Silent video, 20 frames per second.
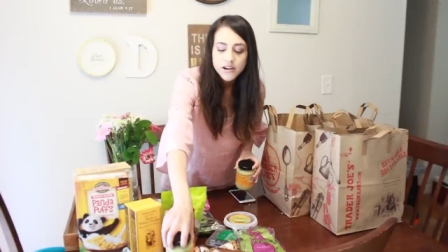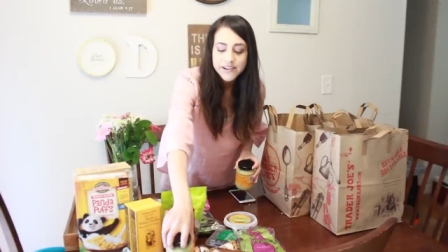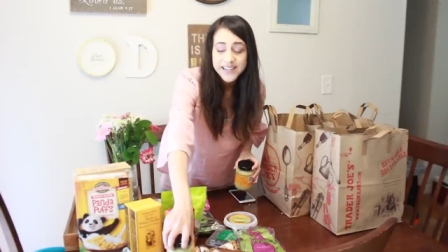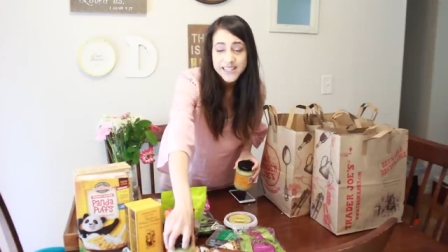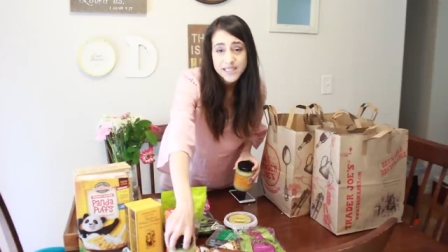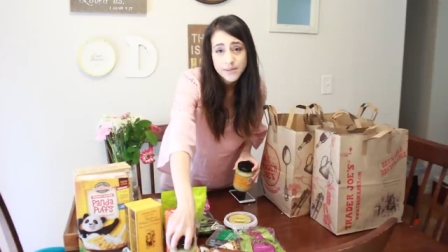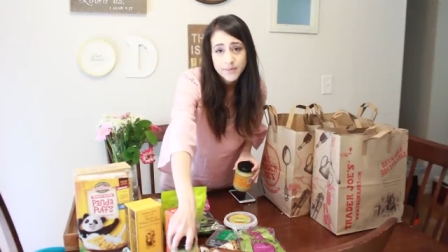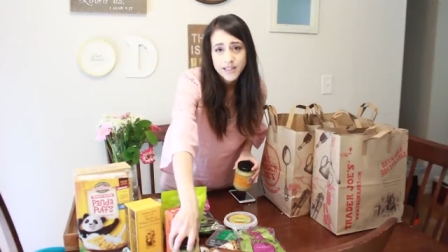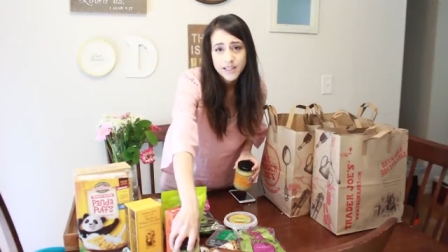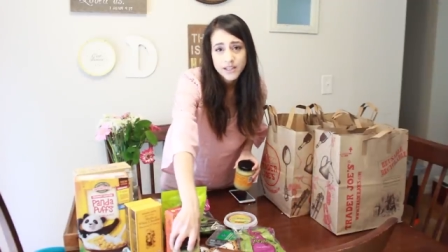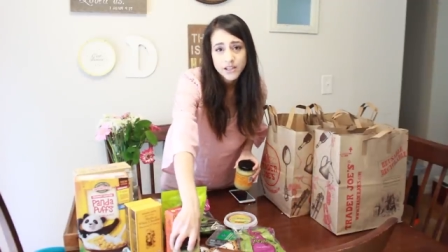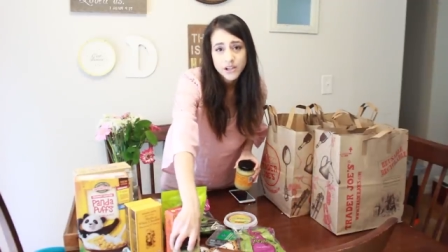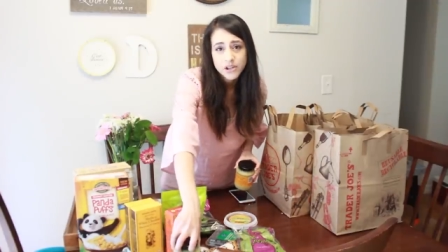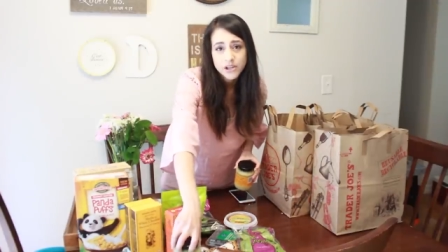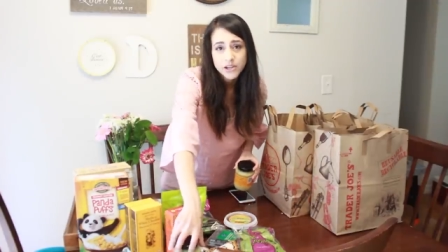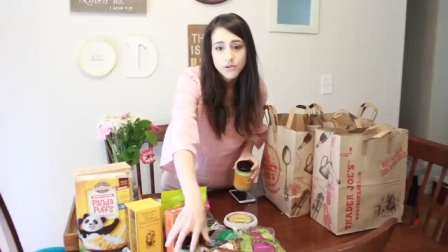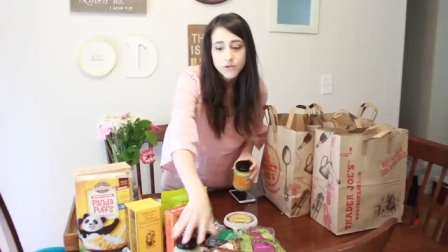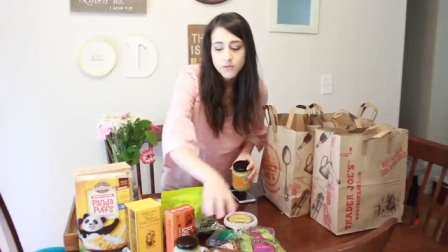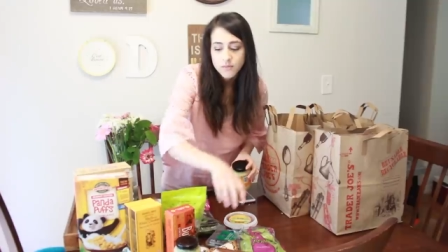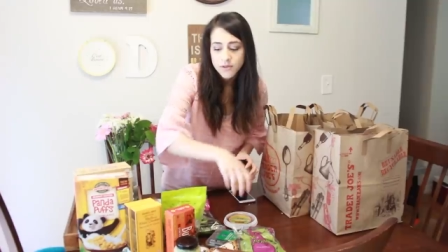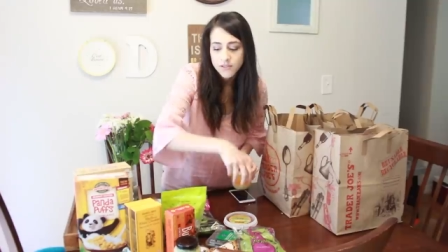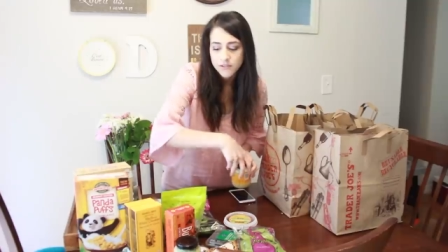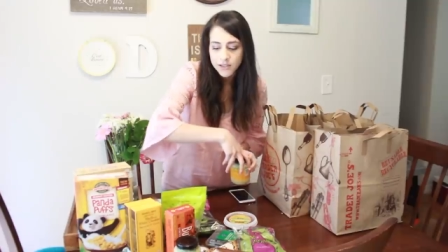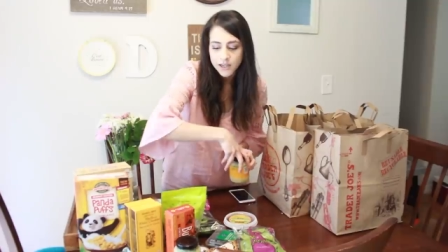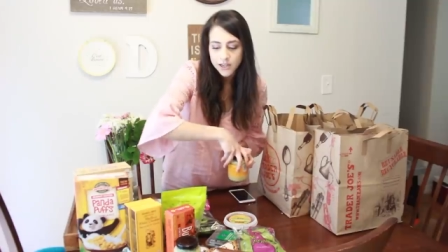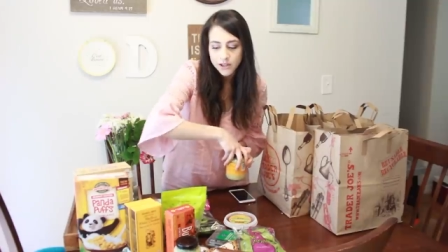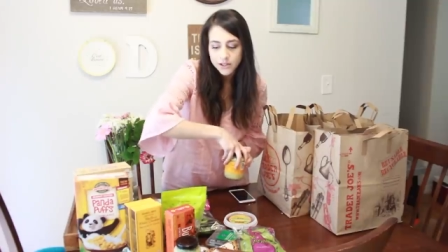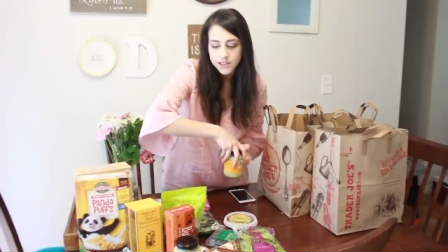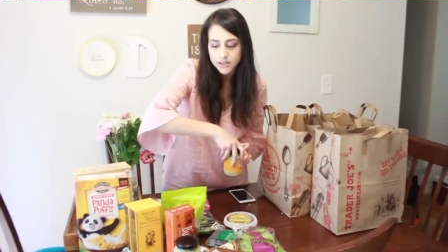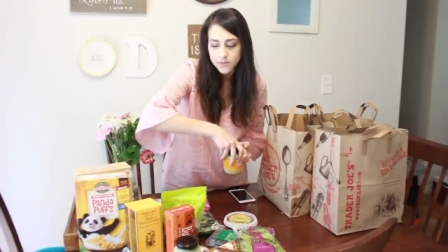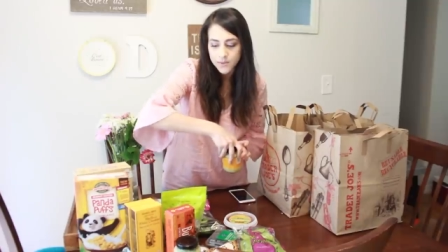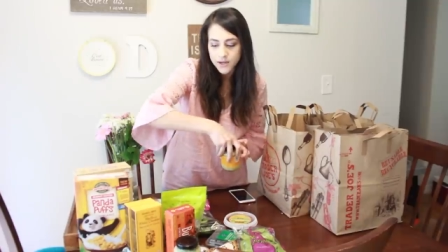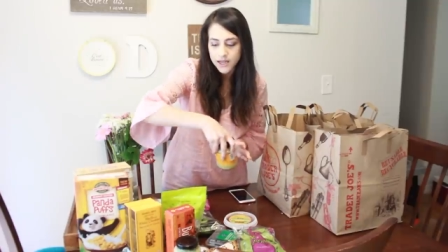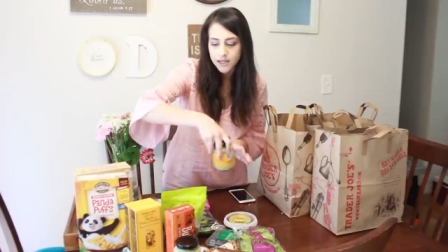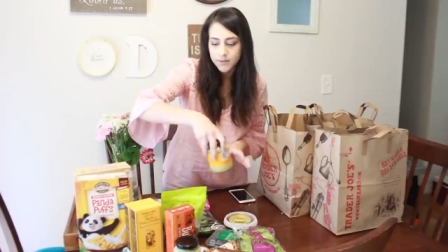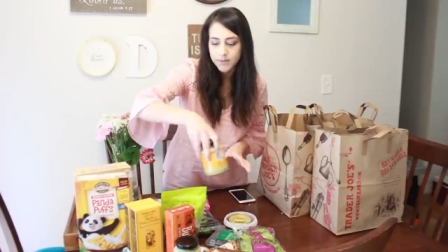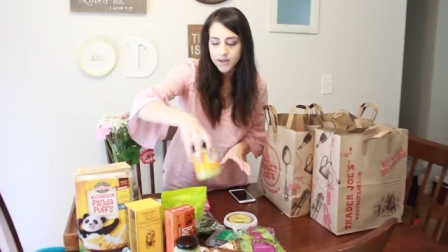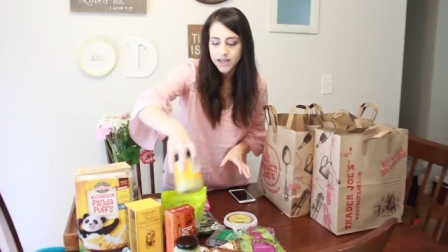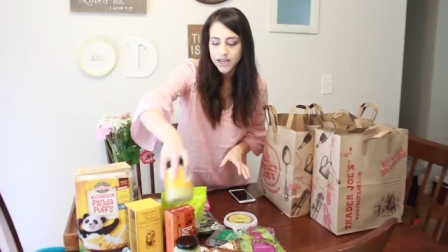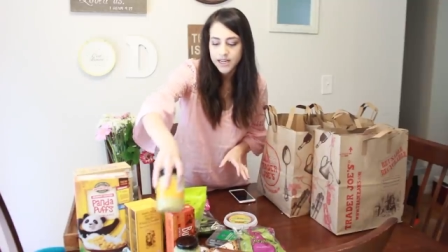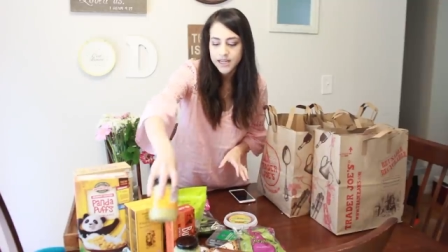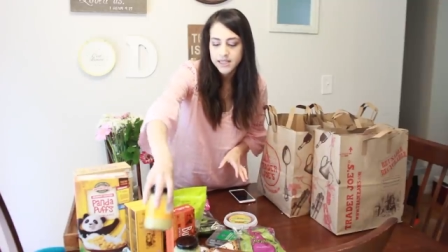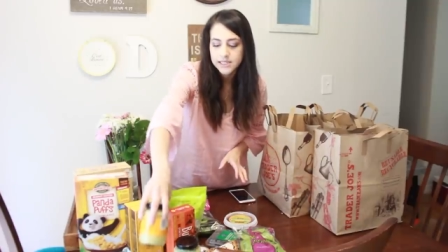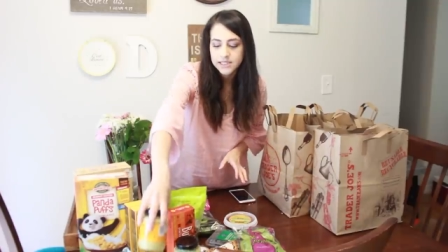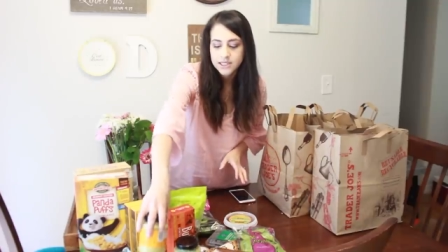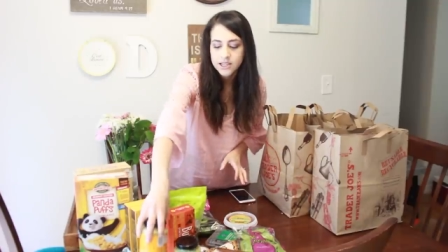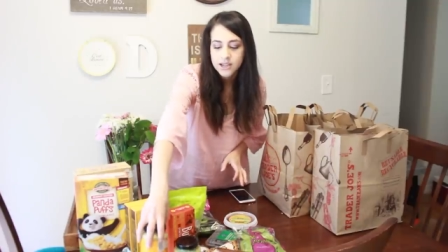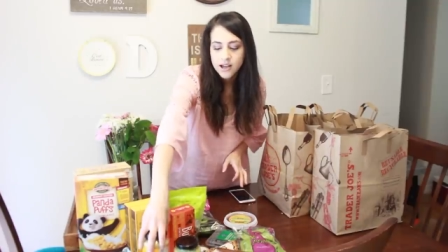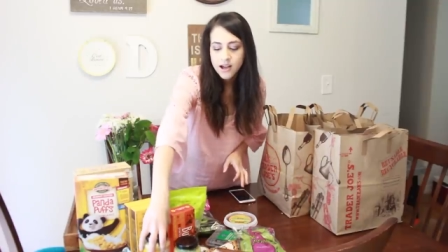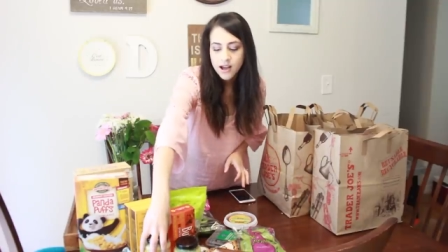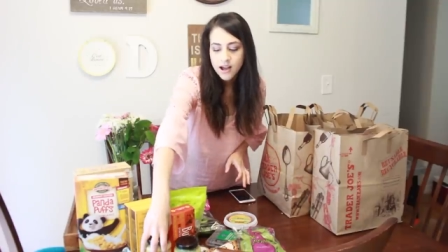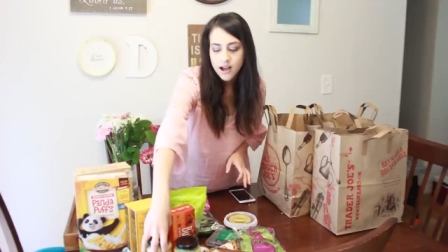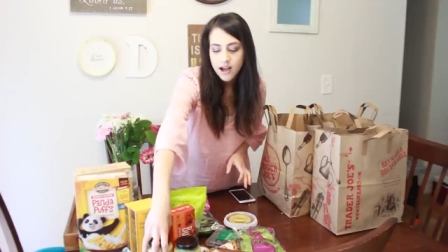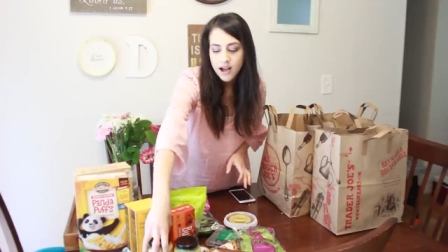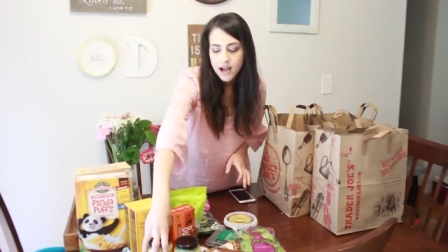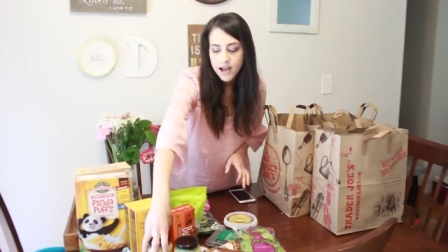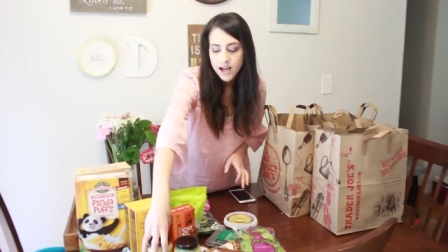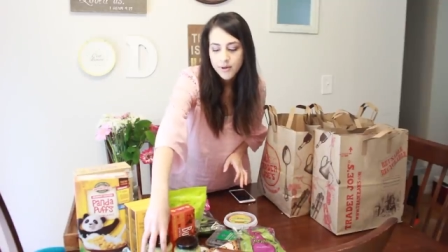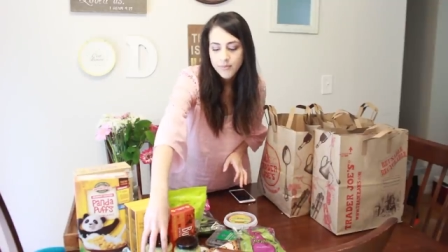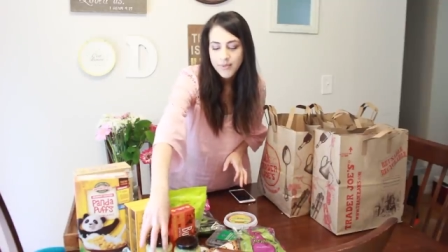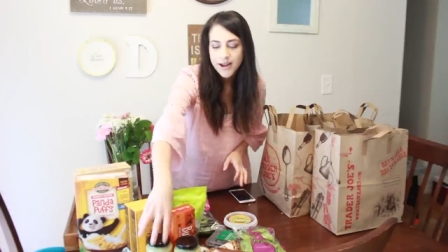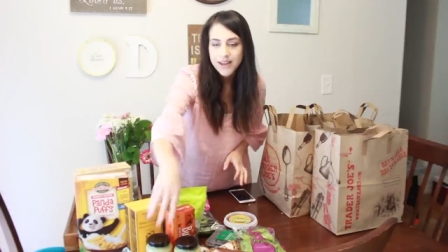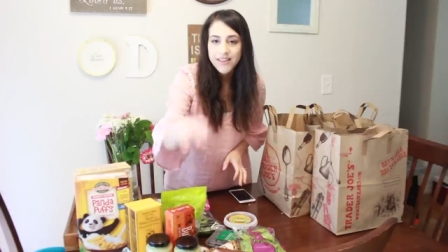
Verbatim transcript: recipe in the cook with me video this week because um,